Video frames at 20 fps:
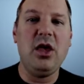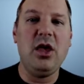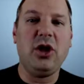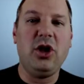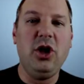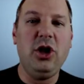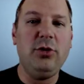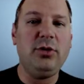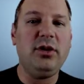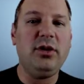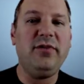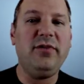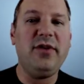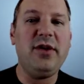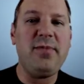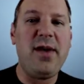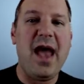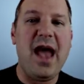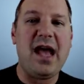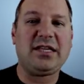Cumulative
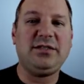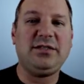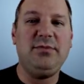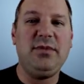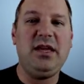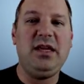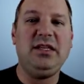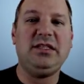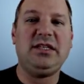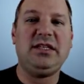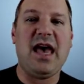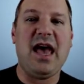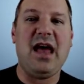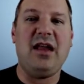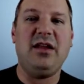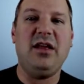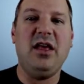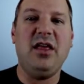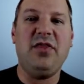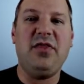impacts means
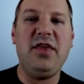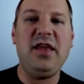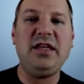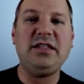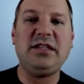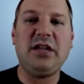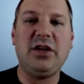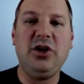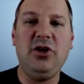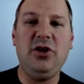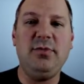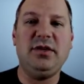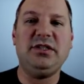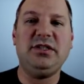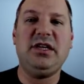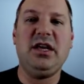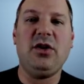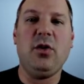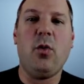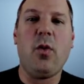that things that
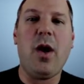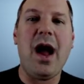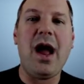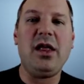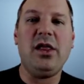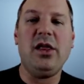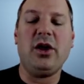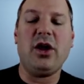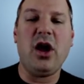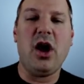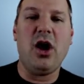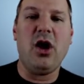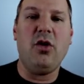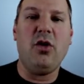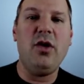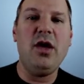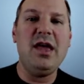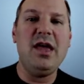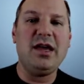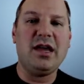humans did a while
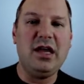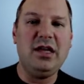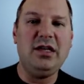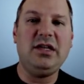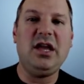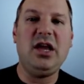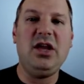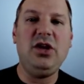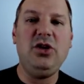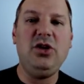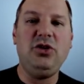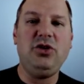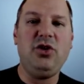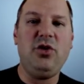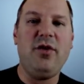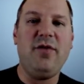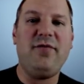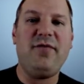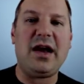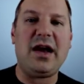ago continue
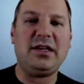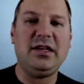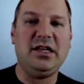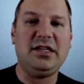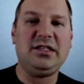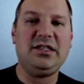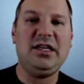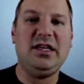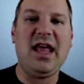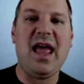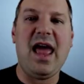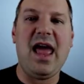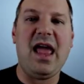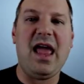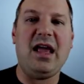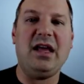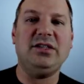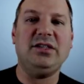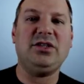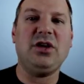to affect us
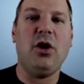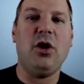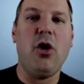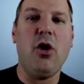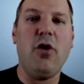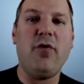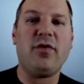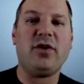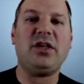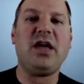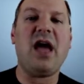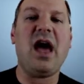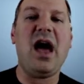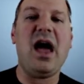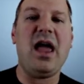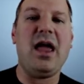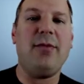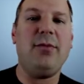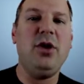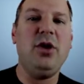today. And so over
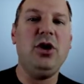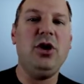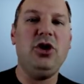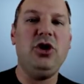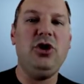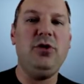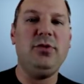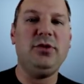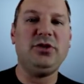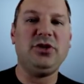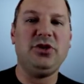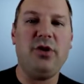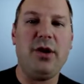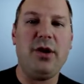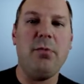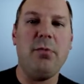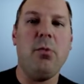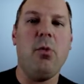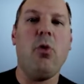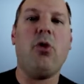time, humans are
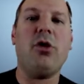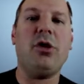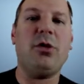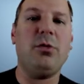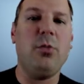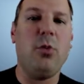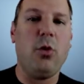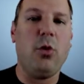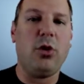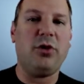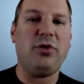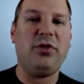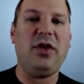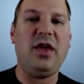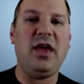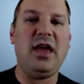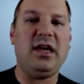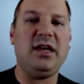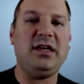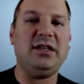doing more and more
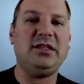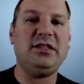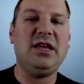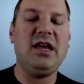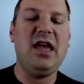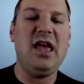things,